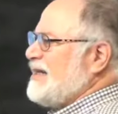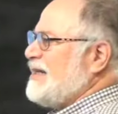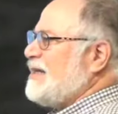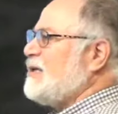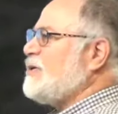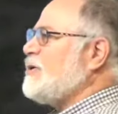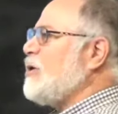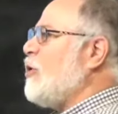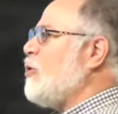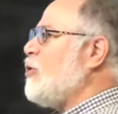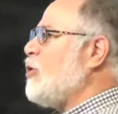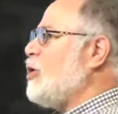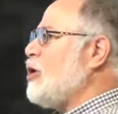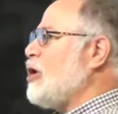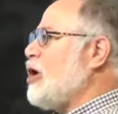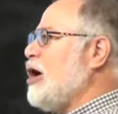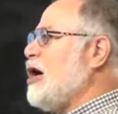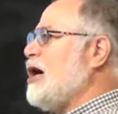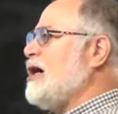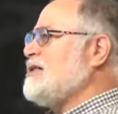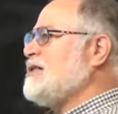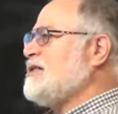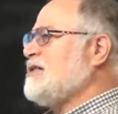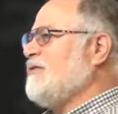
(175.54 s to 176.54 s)
in the total
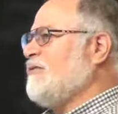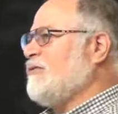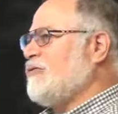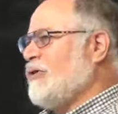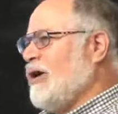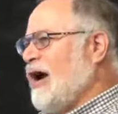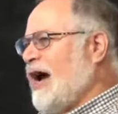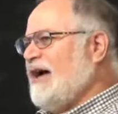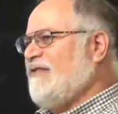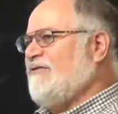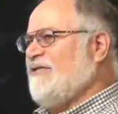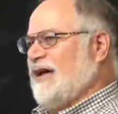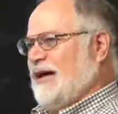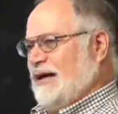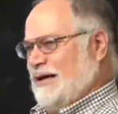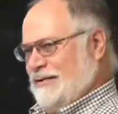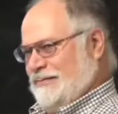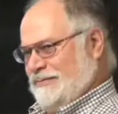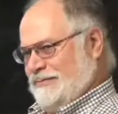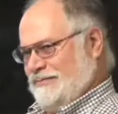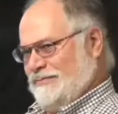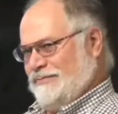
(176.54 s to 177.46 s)
cost of driving,